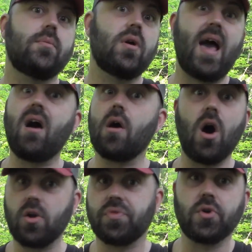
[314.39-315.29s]
I'm only out
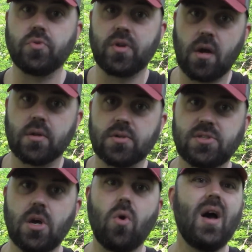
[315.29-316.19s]
$133.
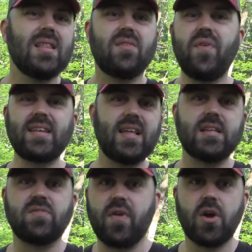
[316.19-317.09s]
So the fact that
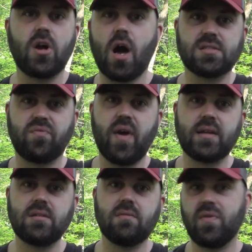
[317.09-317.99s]
it's very cost
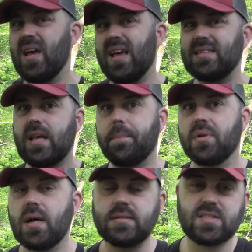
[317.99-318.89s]
effective is a
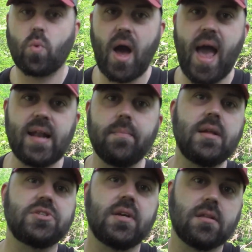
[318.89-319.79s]
plus. That's why I had to mention it in the